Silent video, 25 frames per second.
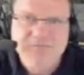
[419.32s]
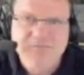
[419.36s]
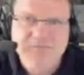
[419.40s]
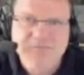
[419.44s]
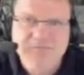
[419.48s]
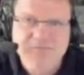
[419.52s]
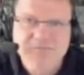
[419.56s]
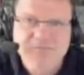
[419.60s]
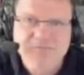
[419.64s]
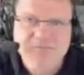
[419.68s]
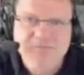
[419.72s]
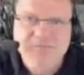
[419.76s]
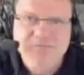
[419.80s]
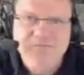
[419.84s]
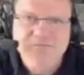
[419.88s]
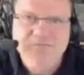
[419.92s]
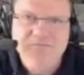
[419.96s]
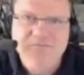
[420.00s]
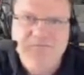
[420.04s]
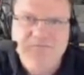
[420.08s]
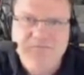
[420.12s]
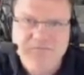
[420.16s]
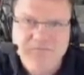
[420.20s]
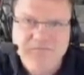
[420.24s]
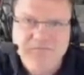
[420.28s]

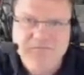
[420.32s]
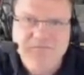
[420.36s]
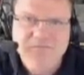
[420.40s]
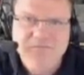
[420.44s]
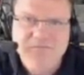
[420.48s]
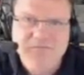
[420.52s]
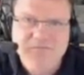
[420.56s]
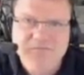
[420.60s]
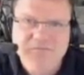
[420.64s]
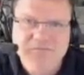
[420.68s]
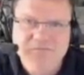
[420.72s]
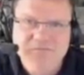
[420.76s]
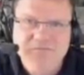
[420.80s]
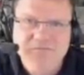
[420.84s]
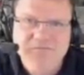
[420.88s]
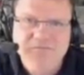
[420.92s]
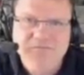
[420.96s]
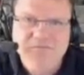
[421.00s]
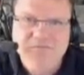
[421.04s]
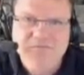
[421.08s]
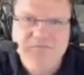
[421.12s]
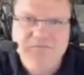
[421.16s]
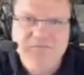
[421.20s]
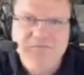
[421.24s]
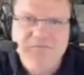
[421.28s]

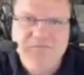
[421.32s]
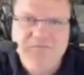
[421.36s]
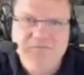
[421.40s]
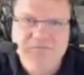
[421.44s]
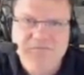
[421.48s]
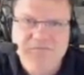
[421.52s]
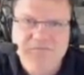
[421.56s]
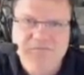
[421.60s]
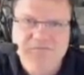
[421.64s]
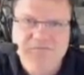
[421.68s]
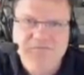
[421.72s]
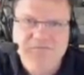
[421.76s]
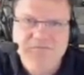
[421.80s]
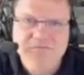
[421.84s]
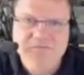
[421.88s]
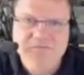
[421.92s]
(not speaking)